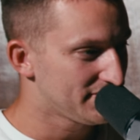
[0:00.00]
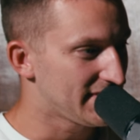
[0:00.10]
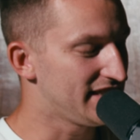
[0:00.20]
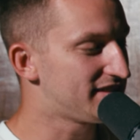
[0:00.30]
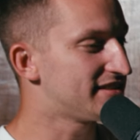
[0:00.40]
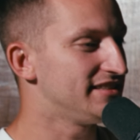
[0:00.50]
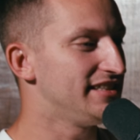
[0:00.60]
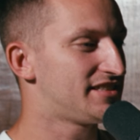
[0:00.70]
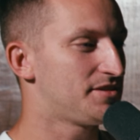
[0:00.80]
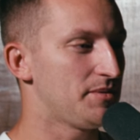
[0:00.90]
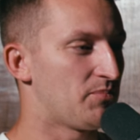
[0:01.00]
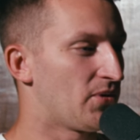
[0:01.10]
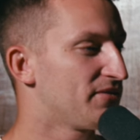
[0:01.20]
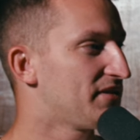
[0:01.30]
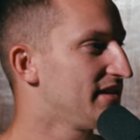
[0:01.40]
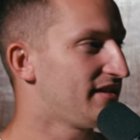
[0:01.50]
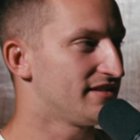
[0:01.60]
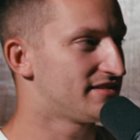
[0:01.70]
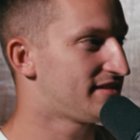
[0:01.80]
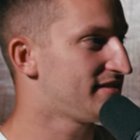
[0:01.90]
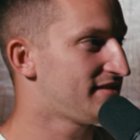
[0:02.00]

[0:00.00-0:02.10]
it just needs to be perfectly consistent.